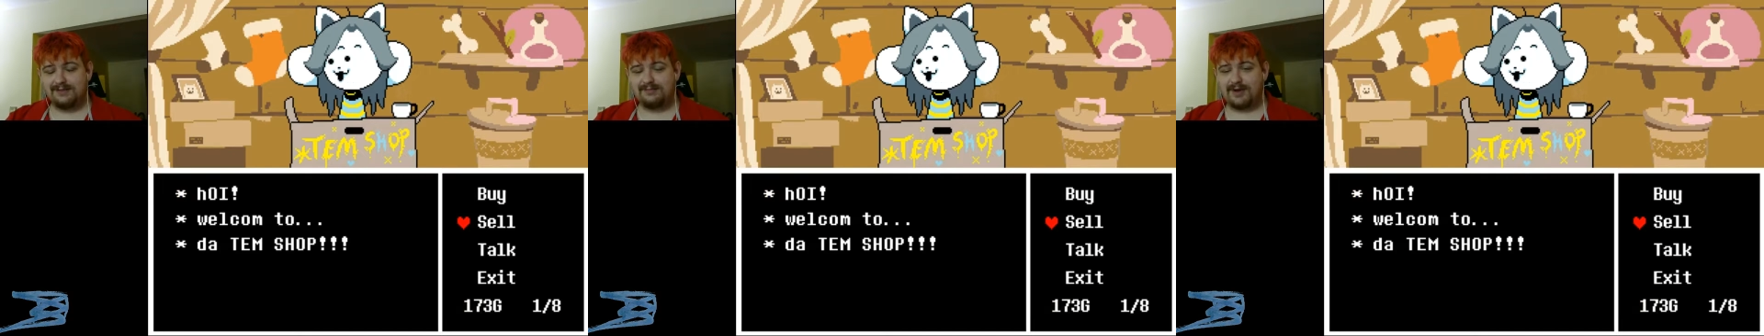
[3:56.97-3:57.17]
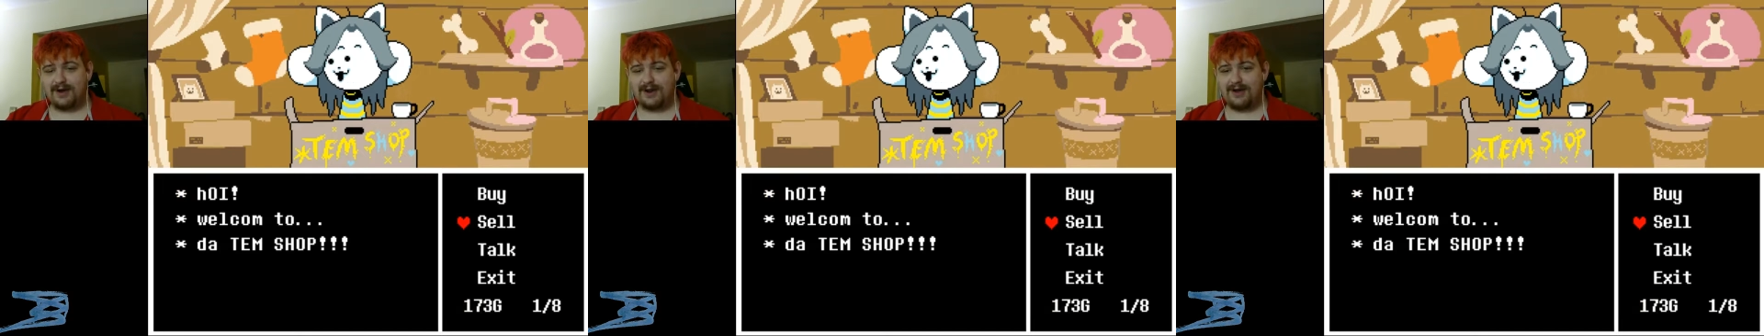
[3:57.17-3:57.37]

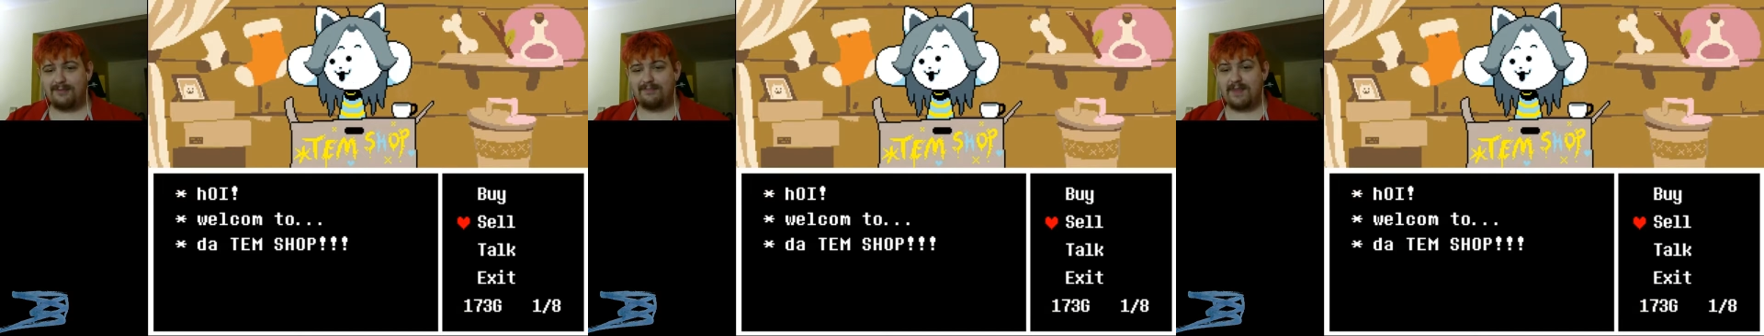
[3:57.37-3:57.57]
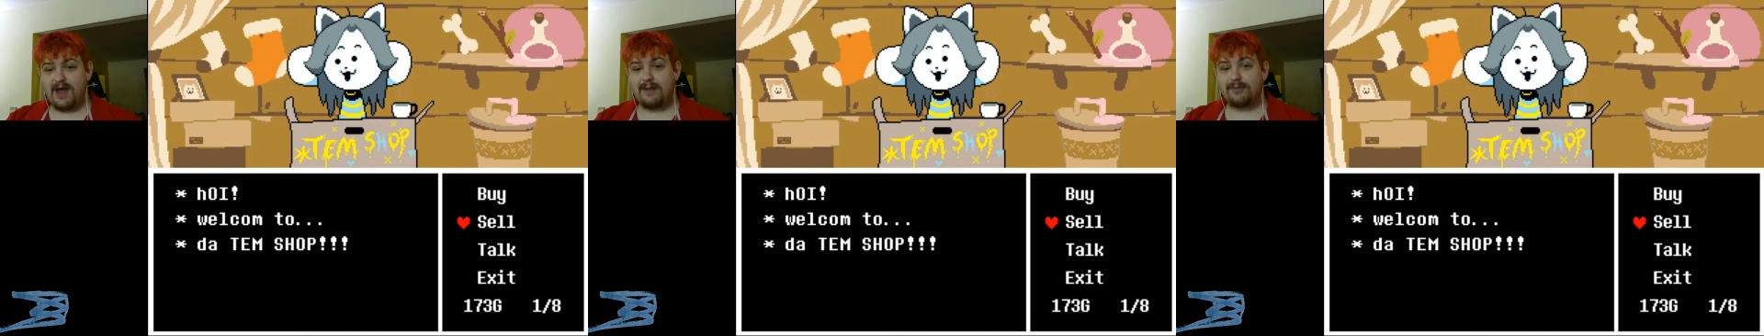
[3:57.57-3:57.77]
but
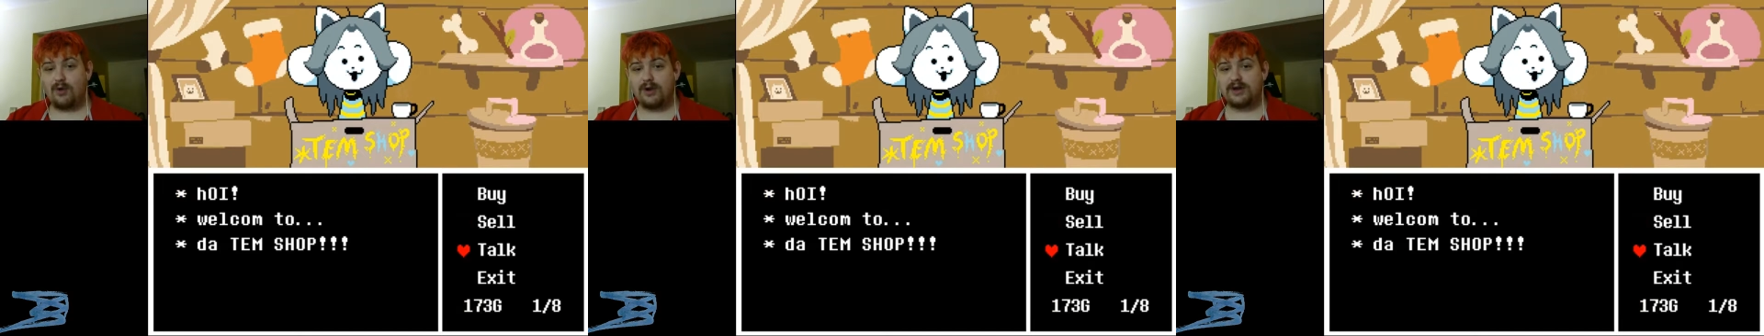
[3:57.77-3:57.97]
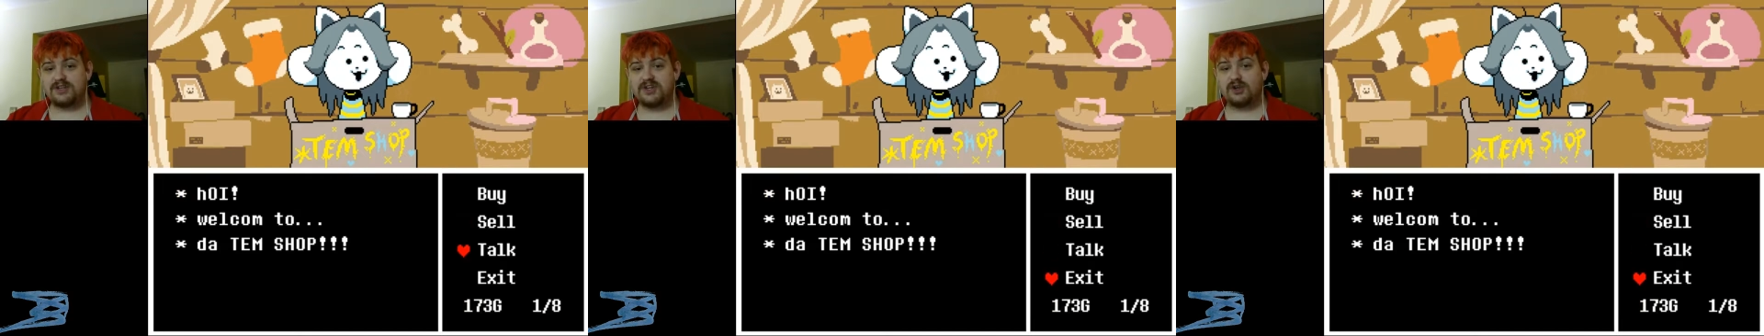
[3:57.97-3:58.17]
I'm
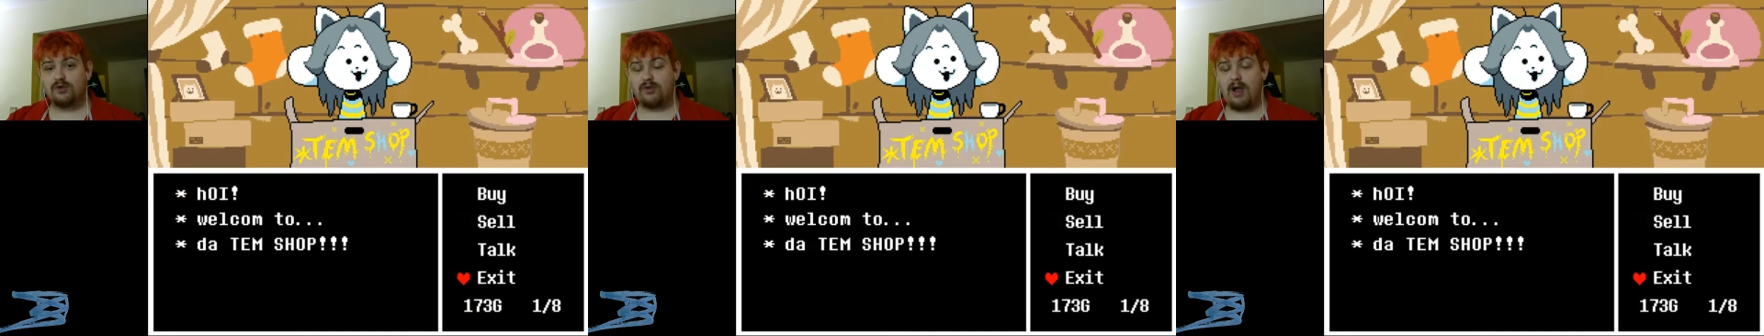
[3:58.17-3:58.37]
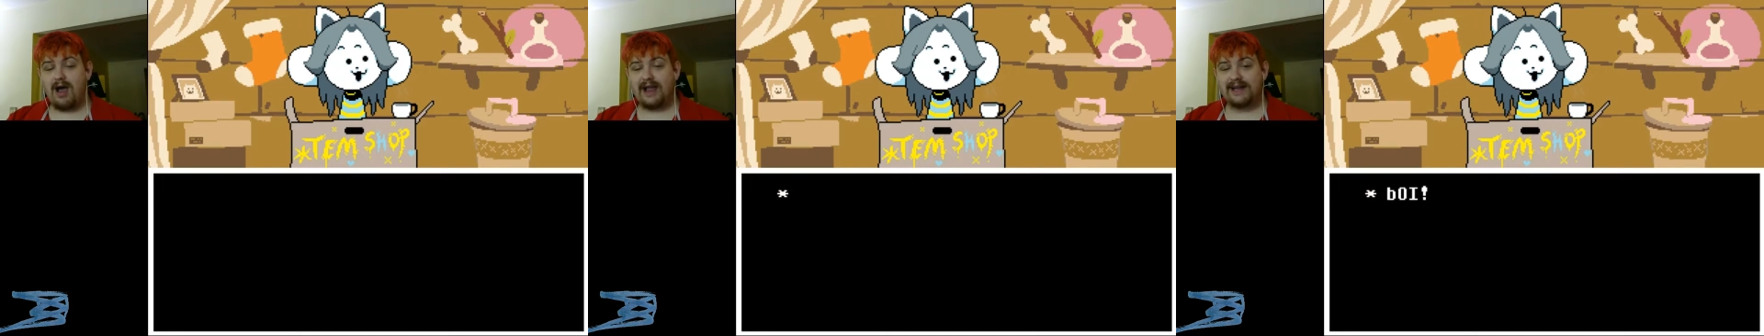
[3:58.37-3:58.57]
going to
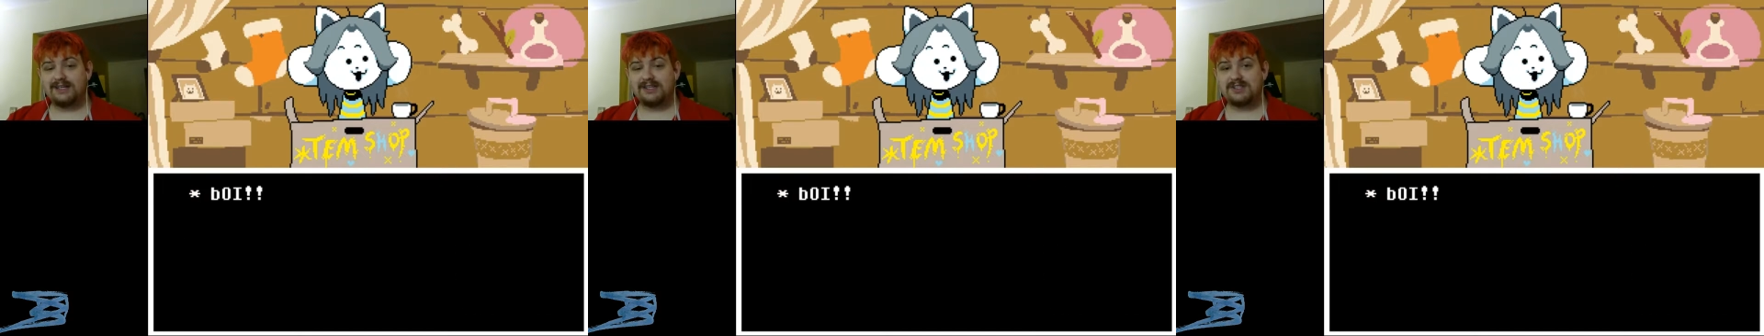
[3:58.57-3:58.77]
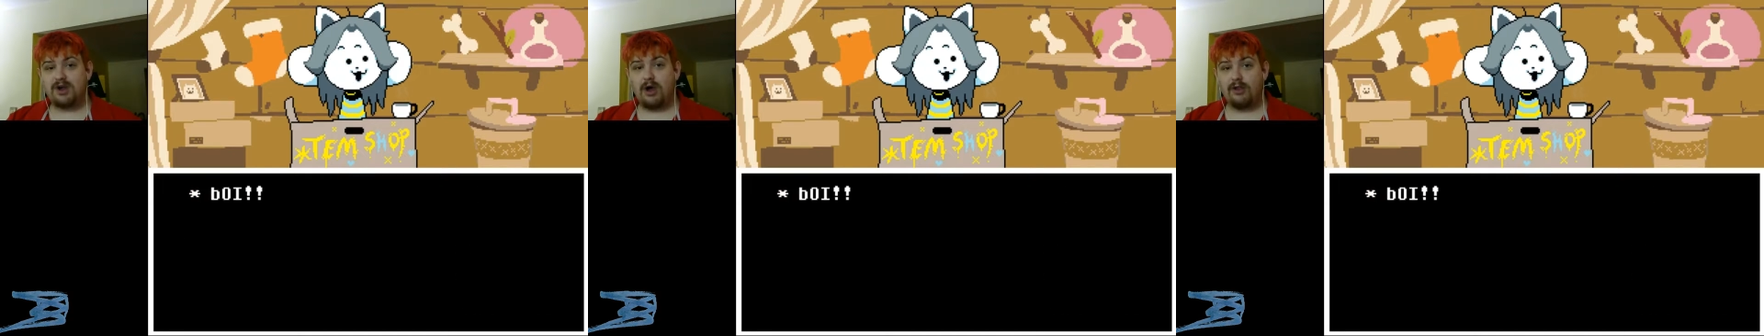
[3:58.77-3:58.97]

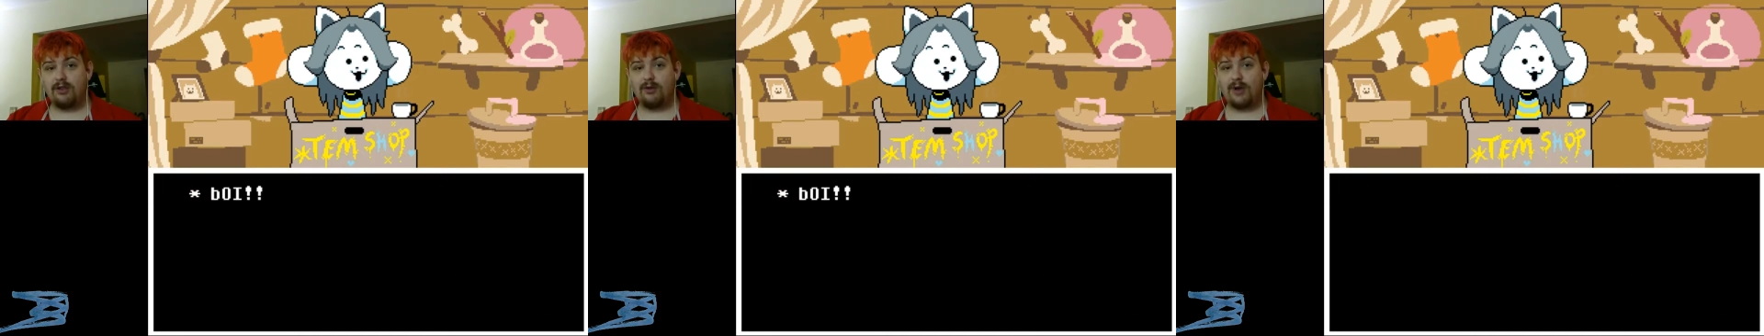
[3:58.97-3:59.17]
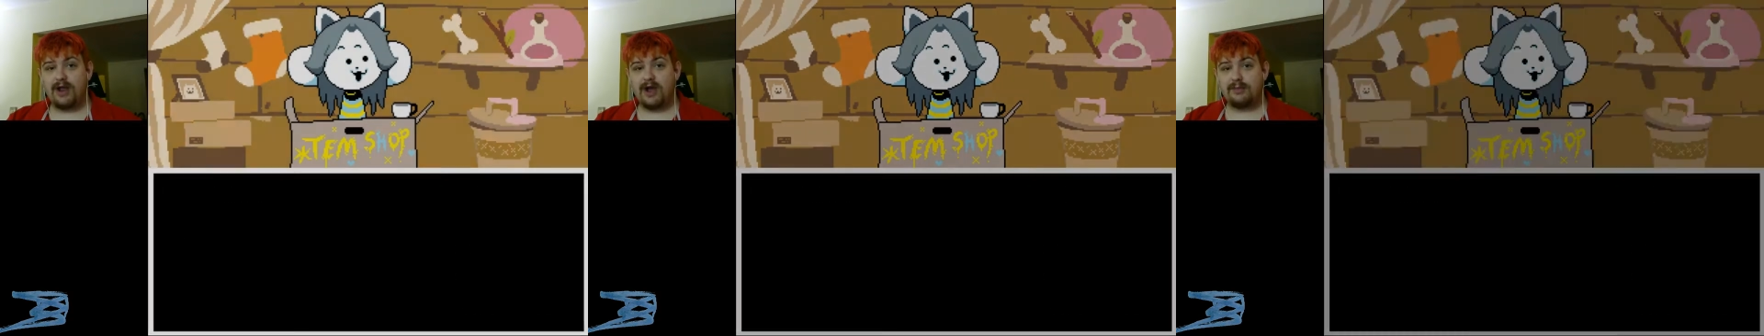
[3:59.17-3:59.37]
grind all the
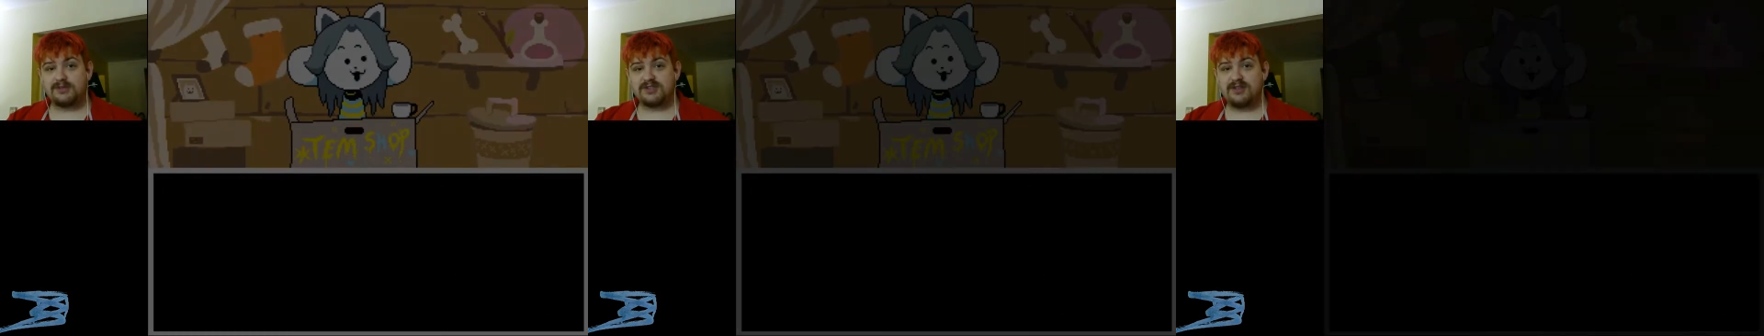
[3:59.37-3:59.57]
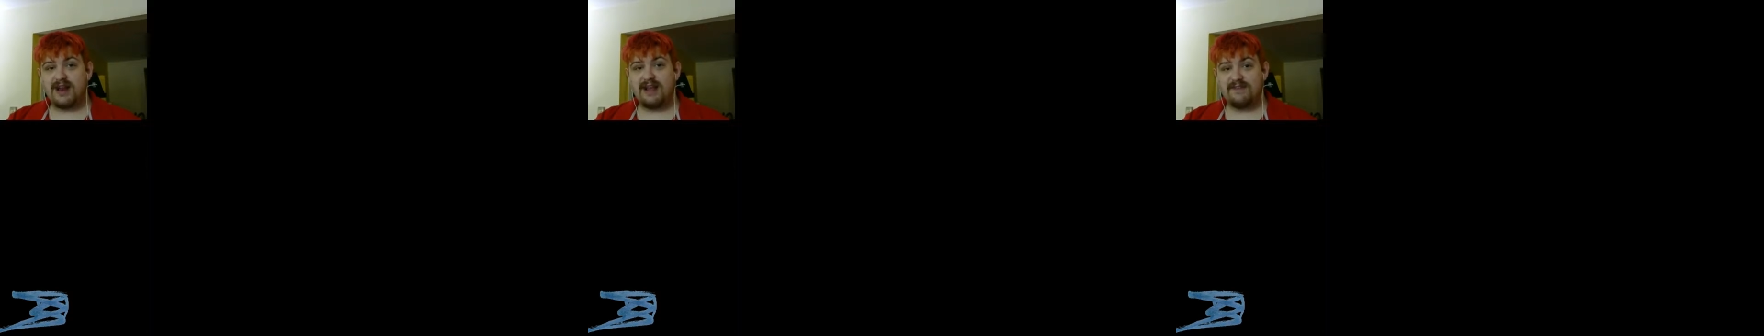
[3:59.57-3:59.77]
way up
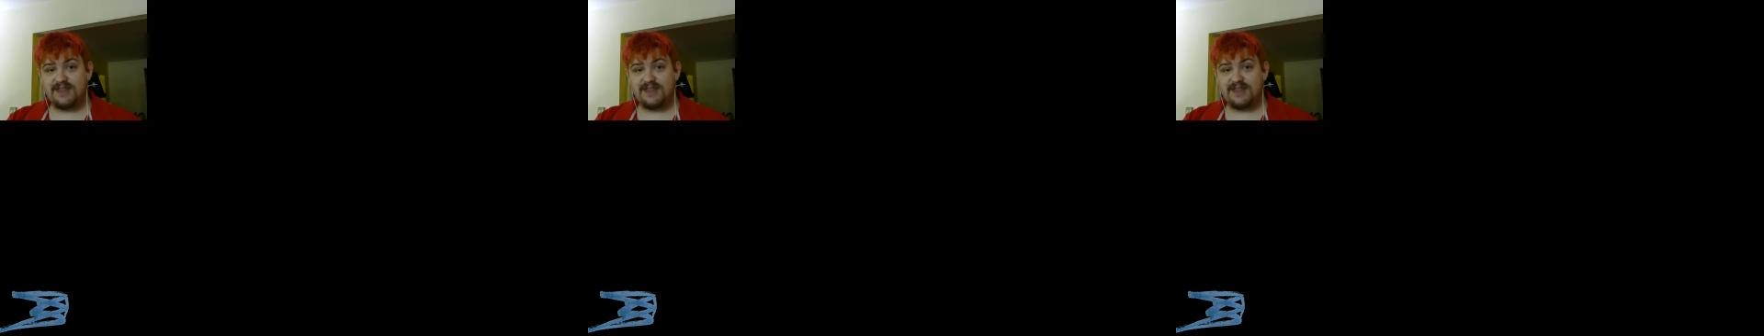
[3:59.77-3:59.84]
so that I have